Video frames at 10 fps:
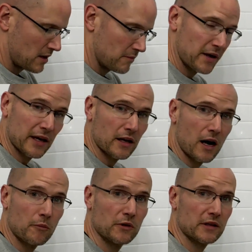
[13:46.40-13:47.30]
Man,
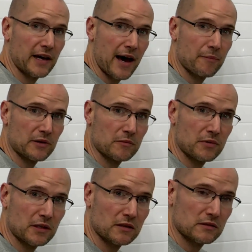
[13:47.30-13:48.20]
I'm really happy
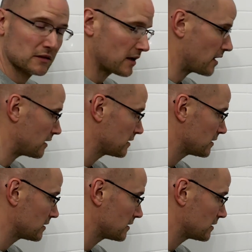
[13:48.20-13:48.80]
because I